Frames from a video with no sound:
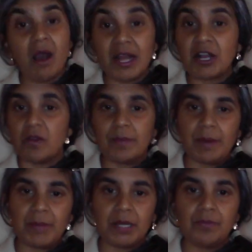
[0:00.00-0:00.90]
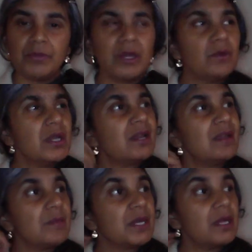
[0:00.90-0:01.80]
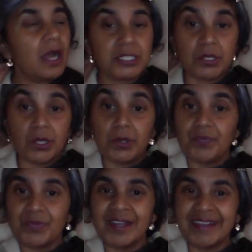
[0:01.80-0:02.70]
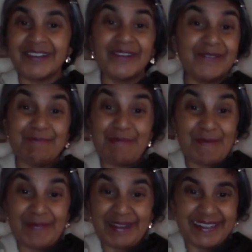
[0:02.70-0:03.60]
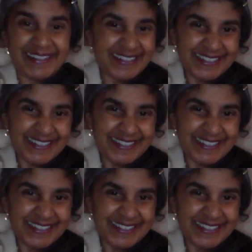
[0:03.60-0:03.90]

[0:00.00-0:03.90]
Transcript: I can't remember. No, it cannot be. I don't know. I can't remember.